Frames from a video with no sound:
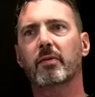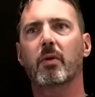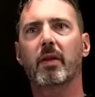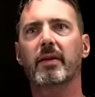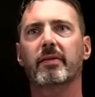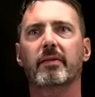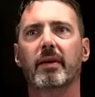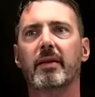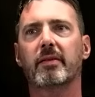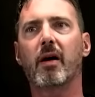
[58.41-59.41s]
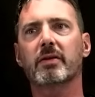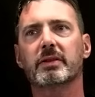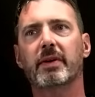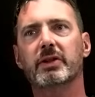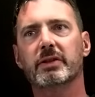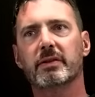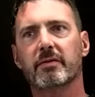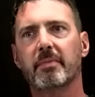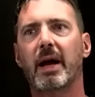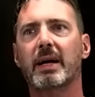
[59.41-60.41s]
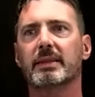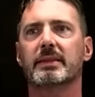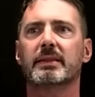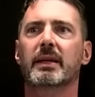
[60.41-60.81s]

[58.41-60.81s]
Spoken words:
well, it's conservation of mass,